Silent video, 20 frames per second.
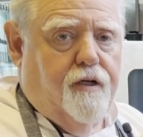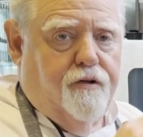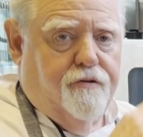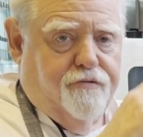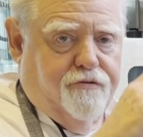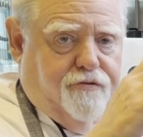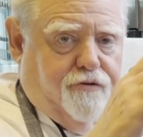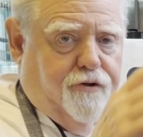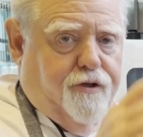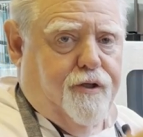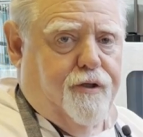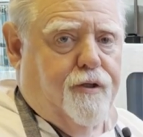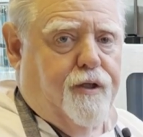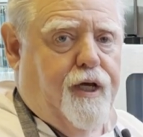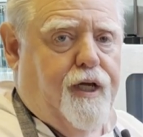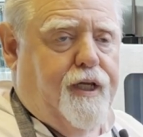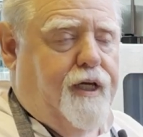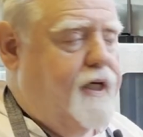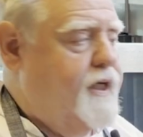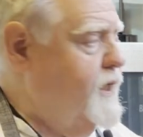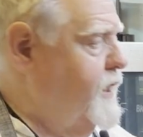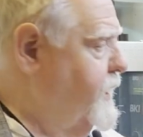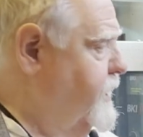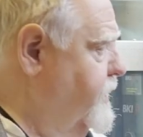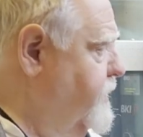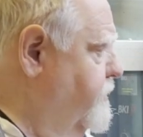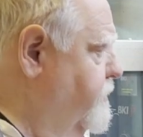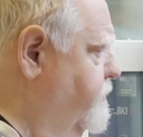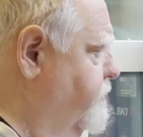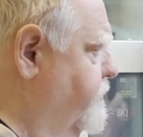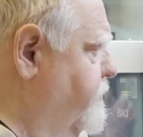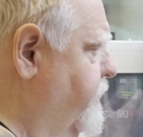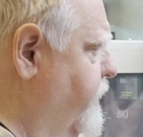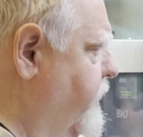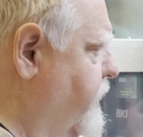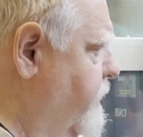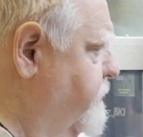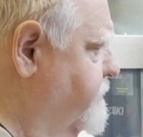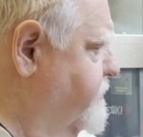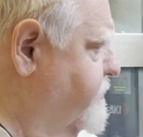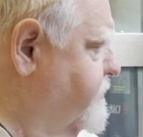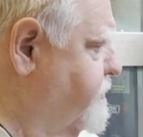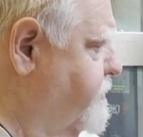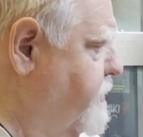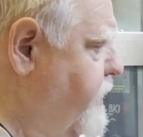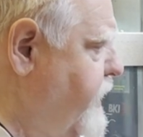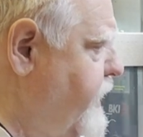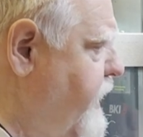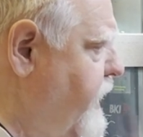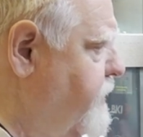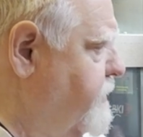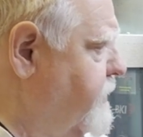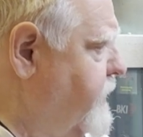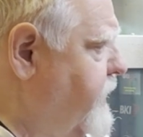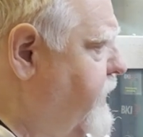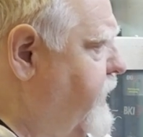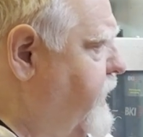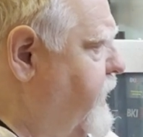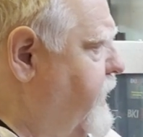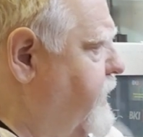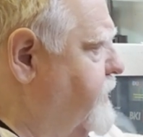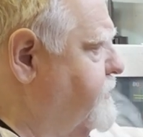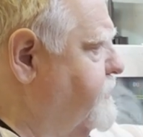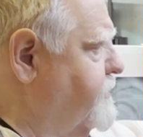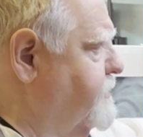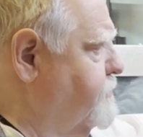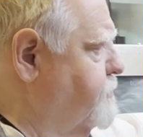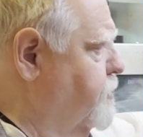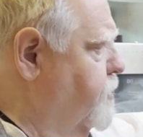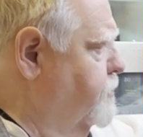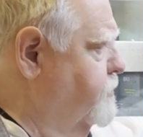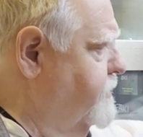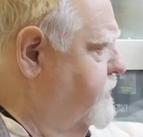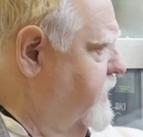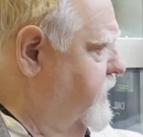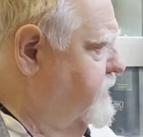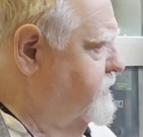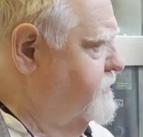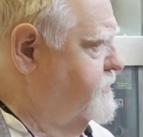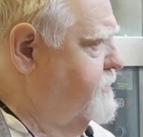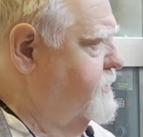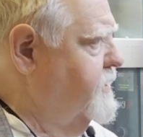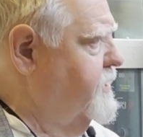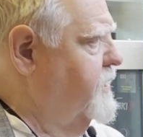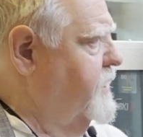circulating it, and it usually comes straight out, hits and rotates,